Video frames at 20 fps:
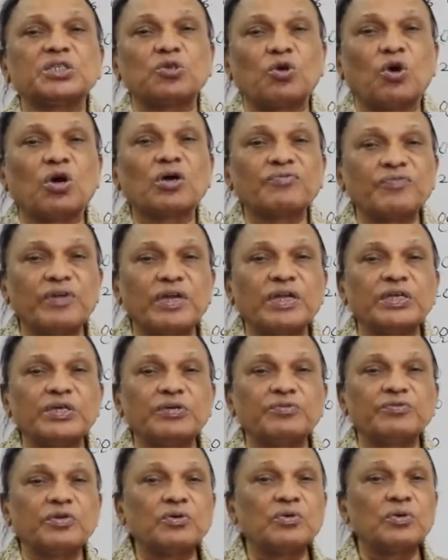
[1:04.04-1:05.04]
stock will
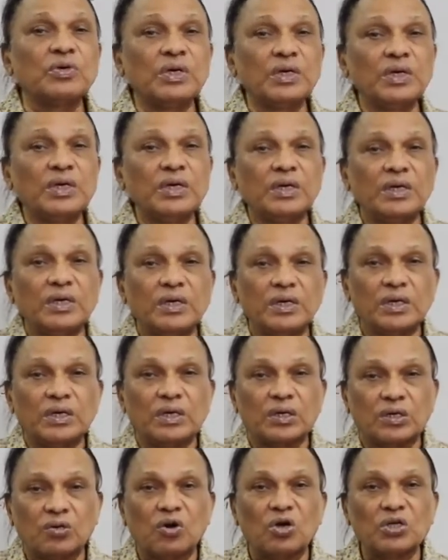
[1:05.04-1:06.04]
give you
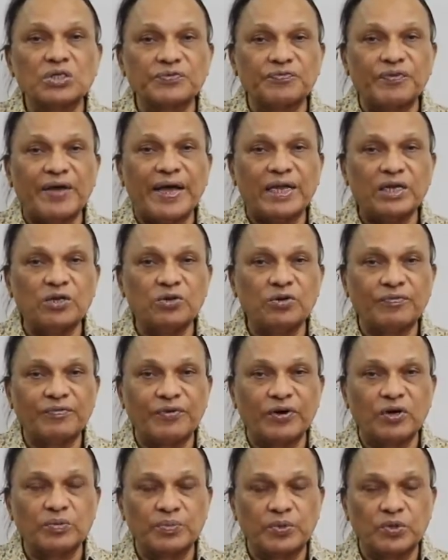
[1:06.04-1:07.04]
gross value
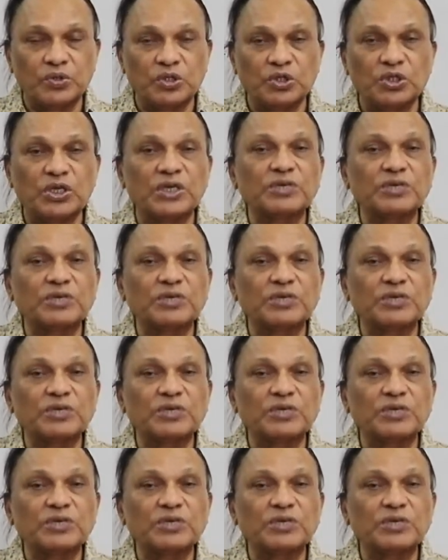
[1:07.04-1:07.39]
of output